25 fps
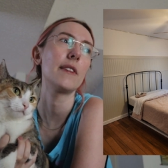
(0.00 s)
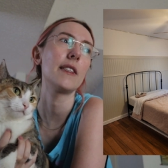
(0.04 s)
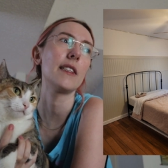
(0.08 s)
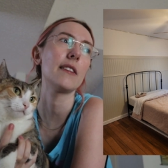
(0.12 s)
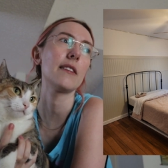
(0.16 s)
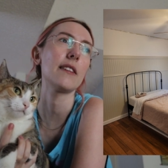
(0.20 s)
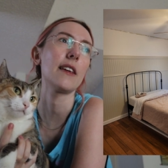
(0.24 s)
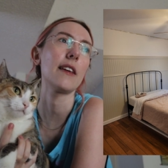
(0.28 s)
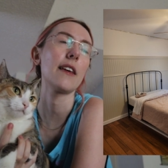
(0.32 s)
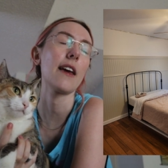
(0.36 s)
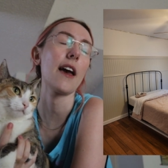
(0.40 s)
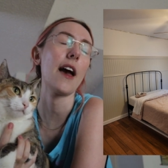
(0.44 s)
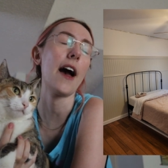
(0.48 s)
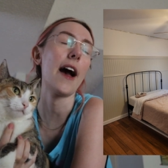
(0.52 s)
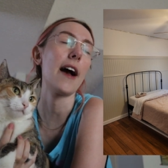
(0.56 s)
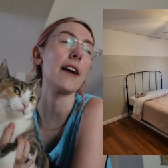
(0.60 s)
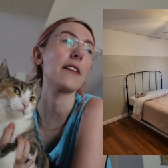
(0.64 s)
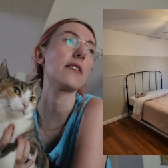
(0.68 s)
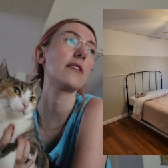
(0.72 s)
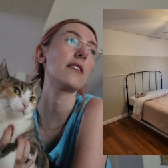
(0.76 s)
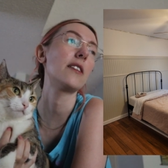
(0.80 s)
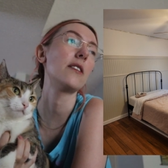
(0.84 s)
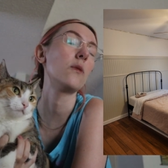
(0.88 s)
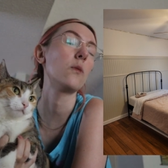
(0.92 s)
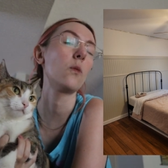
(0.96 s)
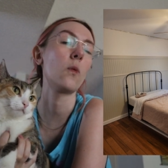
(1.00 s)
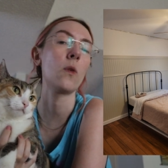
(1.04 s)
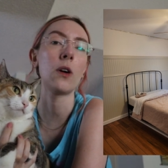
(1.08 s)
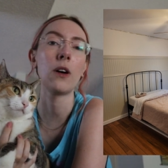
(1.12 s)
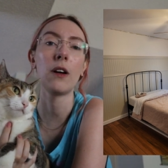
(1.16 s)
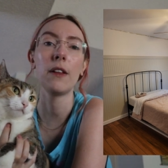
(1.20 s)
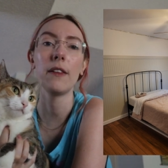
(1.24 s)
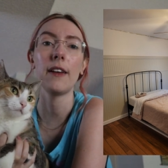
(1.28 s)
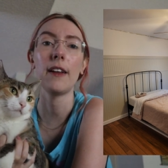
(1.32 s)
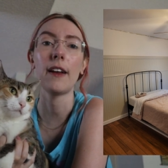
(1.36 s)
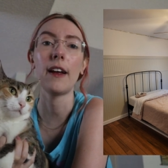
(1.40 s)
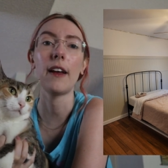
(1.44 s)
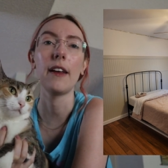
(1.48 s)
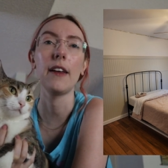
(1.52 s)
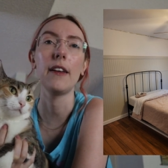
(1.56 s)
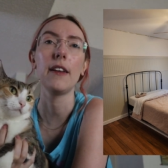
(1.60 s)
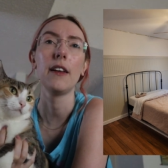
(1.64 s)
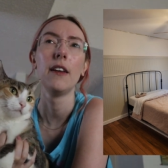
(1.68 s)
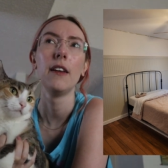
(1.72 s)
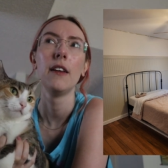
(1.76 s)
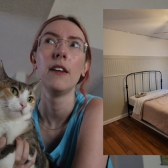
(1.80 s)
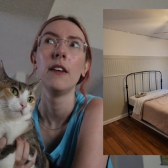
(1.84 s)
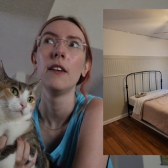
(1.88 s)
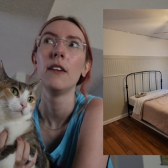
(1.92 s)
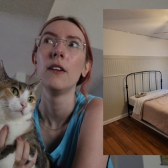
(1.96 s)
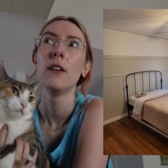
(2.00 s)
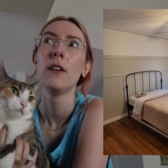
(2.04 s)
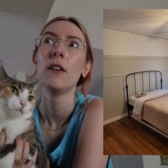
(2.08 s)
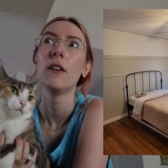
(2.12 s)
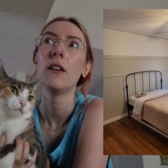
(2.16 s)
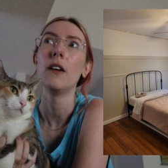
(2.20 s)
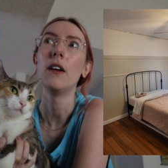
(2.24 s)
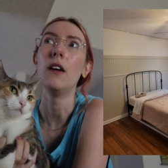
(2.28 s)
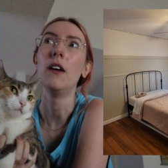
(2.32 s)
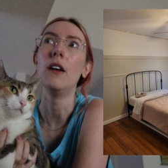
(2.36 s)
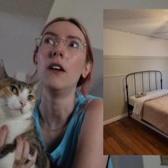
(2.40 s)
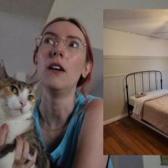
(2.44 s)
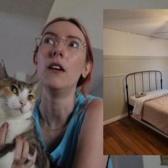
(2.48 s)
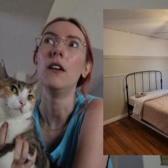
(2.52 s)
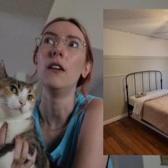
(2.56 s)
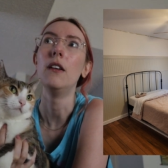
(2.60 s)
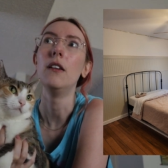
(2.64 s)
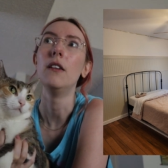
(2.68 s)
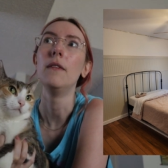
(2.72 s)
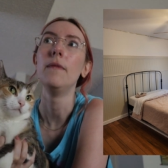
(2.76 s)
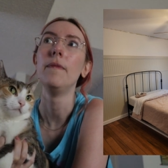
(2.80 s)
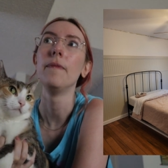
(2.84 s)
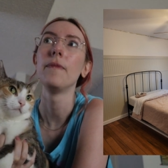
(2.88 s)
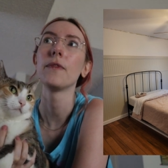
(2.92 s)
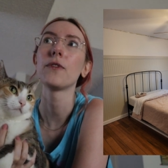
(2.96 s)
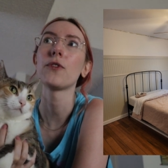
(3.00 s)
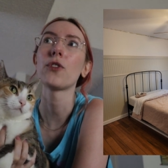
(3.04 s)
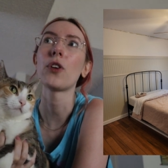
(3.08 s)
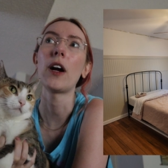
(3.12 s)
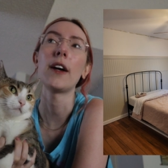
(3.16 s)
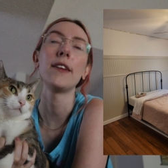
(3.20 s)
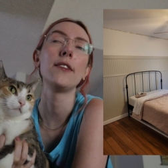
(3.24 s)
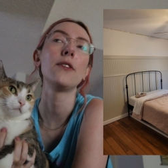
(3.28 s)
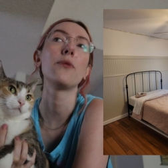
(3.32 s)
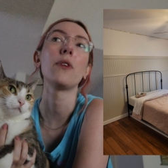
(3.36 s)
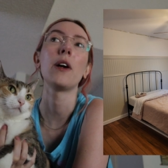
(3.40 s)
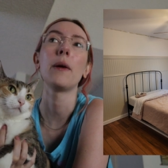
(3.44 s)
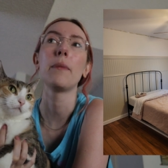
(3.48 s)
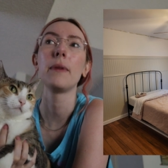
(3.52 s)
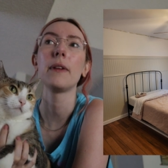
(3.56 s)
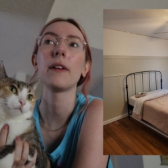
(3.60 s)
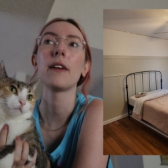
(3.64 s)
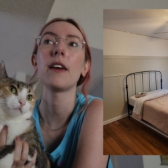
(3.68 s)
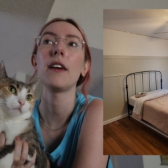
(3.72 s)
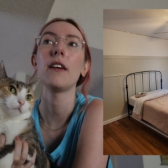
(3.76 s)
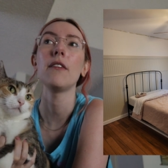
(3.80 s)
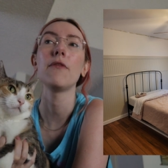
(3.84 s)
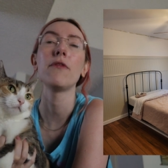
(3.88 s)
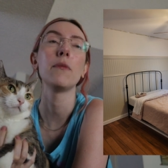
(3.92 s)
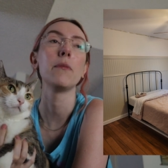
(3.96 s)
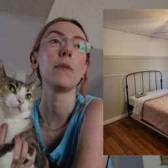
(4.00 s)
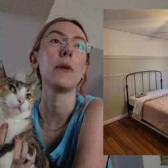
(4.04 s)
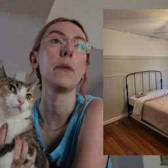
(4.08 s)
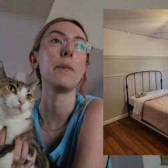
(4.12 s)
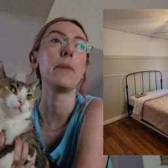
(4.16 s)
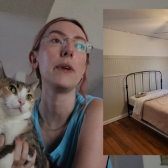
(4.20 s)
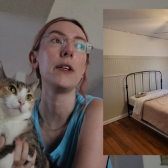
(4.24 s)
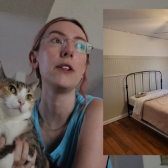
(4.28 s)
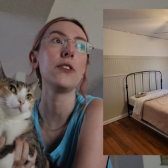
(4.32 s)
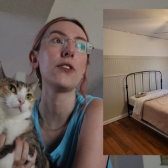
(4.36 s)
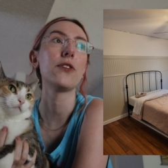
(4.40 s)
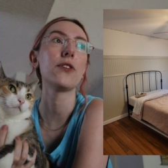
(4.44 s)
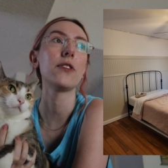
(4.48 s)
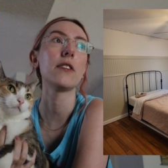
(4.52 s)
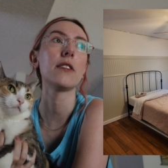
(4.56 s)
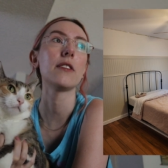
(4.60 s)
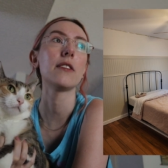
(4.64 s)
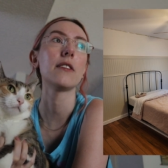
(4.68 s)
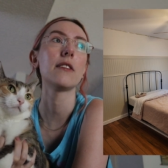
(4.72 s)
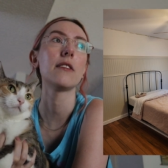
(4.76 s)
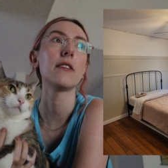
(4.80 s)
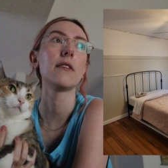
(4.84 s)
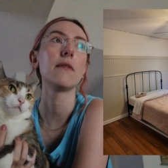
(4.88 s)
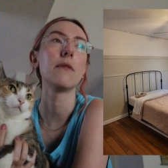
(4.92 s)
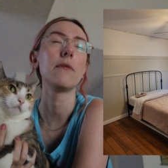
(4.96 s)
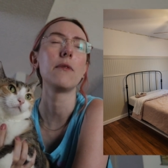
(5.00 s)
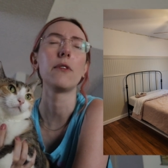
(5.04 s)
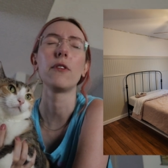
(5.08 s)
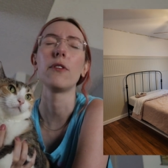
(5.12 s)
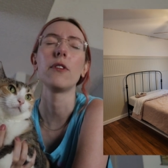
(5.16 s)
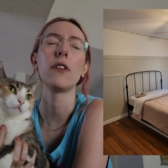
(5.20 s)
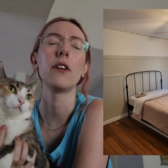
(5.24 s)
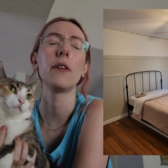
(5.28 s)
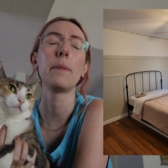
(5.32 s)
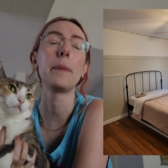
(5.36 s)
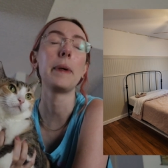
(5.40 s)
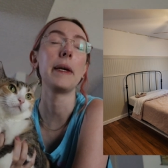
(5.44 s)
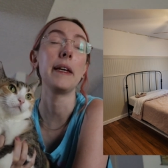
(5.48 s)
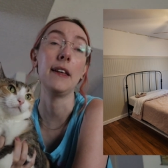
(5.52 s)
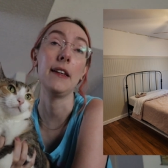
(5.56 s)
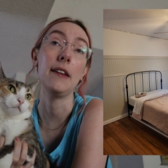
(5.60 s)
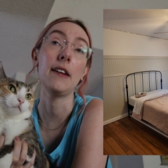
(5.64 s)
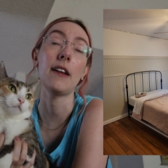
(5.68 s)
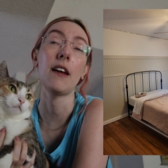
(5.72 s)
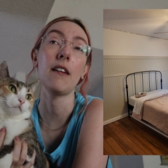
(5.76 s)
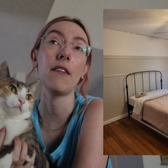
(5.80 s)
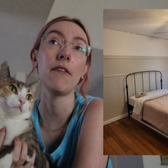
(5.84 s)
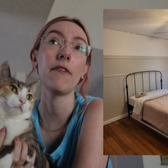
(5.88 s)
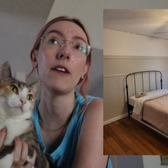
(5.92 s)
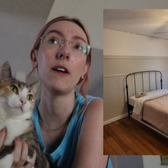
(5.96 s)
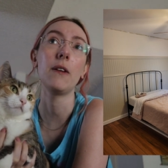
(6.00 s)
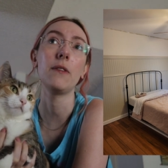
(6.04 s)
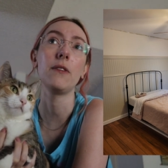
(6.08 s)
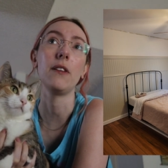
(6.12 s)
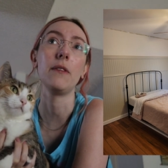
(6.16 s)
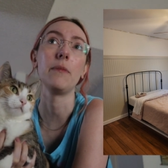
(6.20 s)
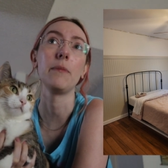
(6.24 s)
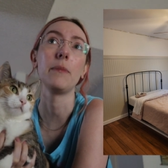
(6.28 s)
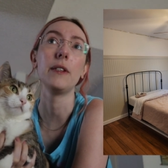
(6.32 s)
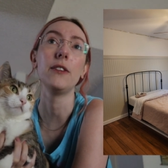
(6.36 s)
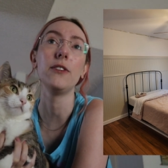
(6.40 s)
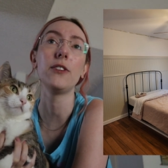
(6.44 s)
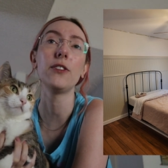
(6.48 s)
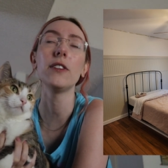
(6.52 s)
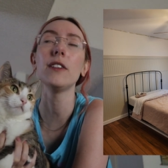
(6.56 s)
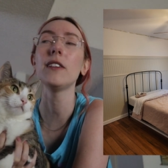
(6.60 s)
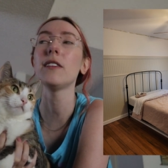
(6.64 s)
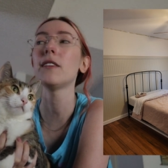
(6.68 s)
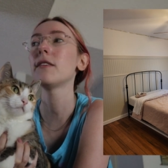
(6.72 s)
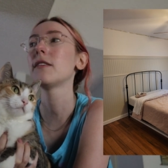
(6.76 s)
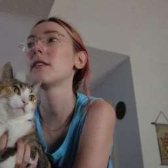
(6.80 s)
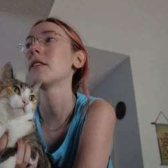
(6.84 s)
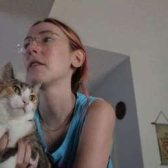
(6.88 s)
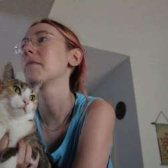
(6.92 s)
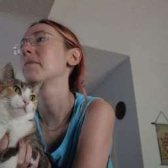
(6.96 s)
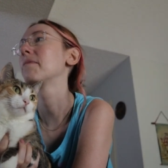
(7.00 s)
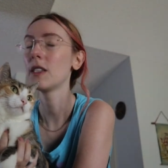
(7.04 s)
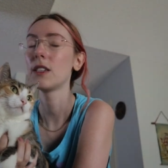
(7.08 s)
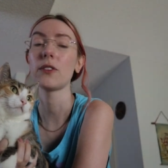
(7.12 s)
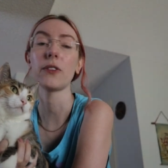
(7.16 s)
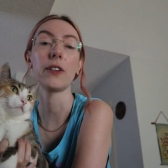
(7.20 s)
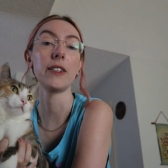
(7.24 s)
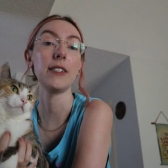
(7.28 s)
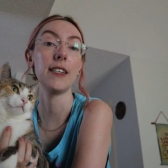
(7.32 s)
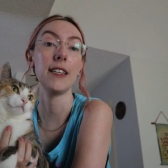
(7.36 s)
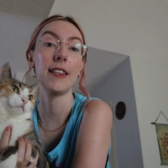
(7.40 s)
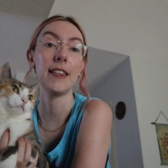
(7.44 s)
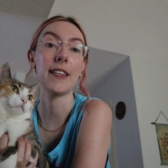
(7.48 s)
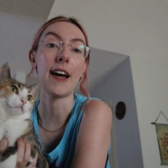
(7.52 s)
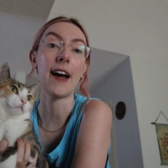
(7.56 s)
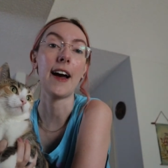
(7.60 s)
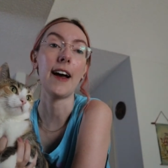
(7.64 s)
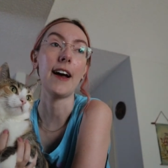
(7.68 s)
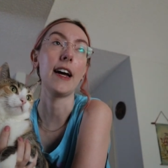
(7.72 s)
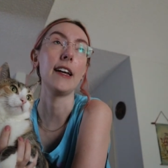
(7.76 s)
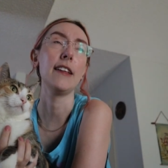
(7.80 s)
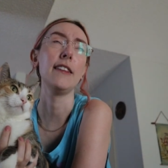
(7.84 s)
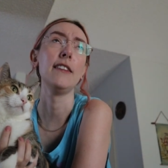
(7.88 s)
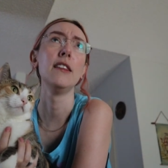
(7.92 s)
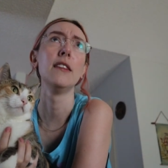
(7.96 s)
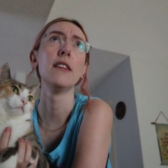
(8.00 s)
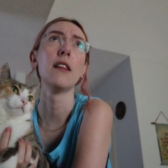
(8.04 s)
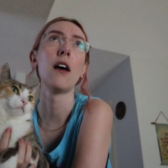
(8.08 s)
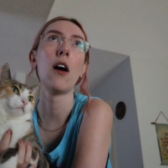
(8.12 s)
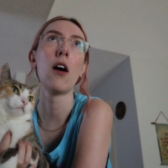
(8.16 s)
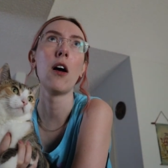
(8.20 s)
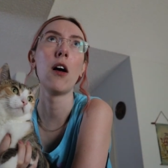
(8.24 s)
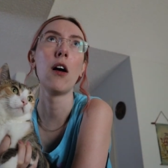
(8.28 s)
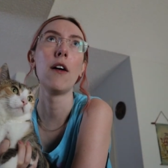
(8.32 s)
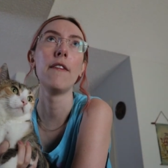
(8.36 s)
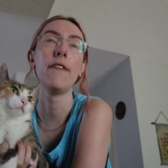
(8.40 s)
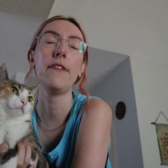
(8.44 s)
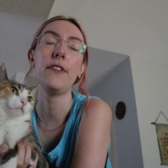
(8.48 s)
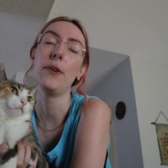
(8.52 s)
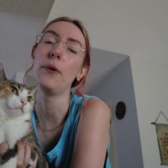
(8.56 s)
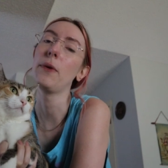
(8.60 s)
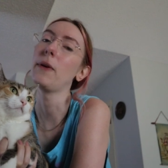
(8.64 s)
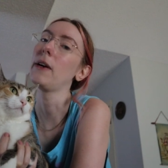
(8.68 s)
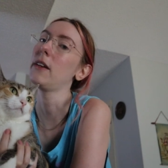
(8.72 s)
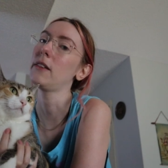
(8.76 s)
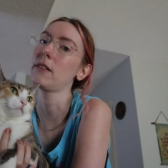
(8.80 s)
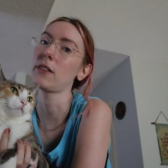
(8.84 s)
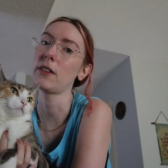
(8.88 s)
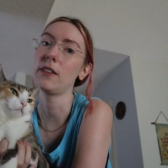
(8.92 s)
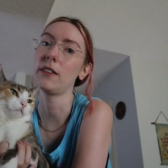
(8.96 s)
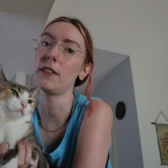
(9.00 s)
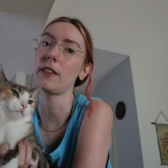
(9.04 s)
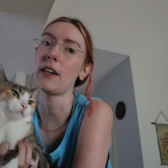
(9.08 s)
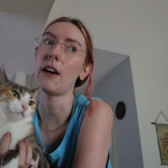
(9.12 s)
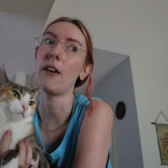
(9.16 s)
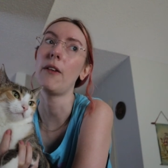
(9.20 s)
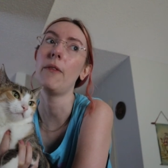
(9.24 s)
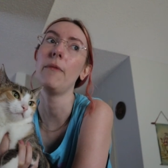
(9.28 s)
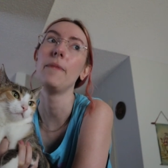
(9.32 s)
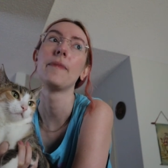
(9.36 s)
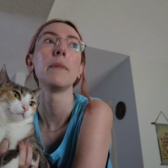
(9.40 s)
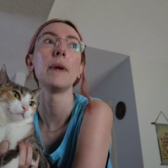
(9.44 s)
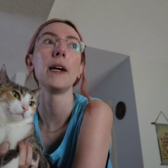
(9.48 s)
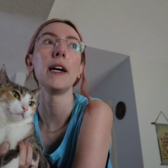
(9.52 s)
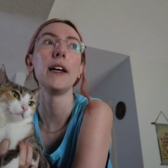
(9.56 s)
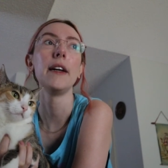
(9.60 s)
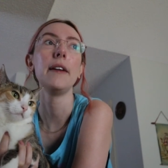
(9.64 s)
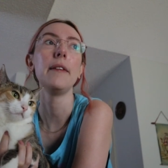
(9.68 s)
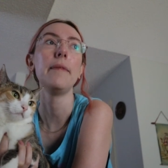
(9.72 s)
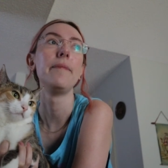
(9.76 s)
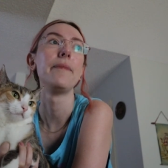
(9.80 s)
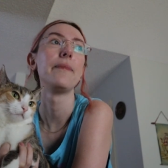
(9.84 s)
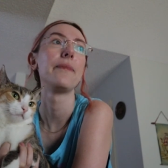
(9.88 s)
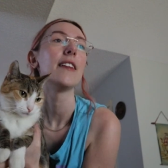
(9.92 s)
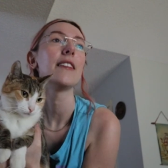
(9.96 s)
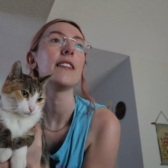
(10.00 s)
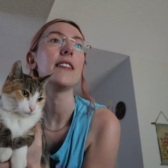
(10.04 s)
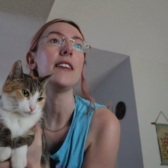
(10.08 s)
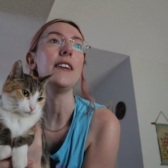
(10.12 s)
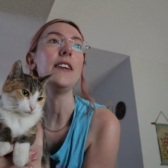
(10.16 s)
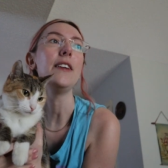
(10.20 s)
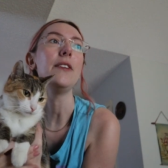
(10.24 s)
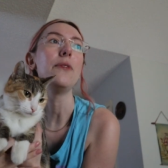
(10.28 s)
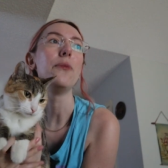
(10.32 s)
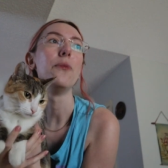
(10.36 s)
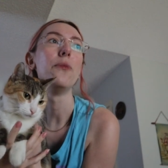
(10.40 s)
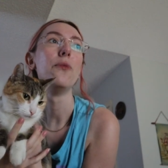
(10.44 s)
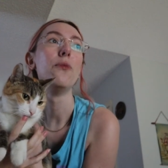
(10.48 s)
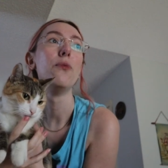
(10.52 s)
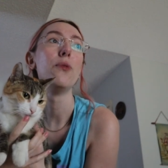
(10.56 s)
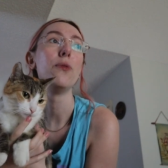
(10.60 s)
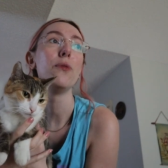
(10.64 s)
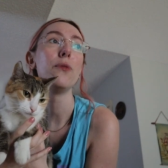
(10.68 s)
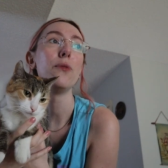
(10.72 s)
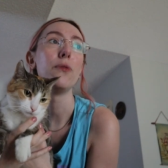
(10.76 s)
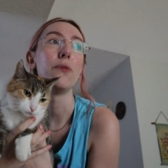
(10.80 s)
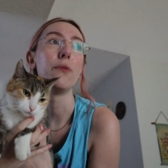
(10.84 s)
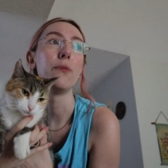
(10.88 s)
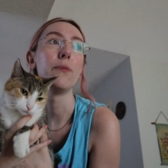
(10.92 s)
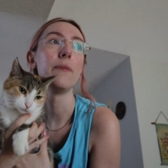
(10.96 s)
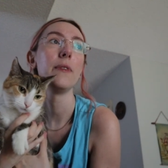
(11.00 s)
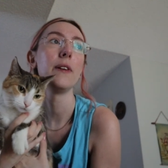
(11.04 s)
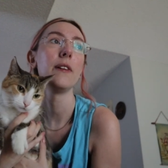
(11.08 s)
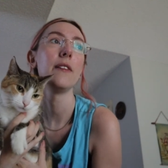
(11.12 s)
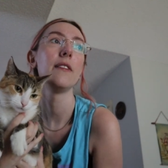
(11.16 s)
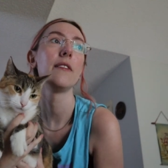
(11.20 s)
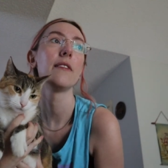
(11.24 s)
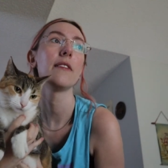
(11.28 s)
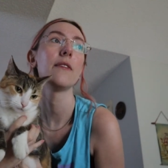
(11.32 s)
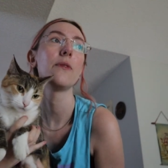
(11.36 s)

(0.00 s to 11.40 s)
this like accent wall that I uh, tried to replicate from a Pinterest, or a pin I found on Pinterest. So I did that. I loved the way it turned out. But the room,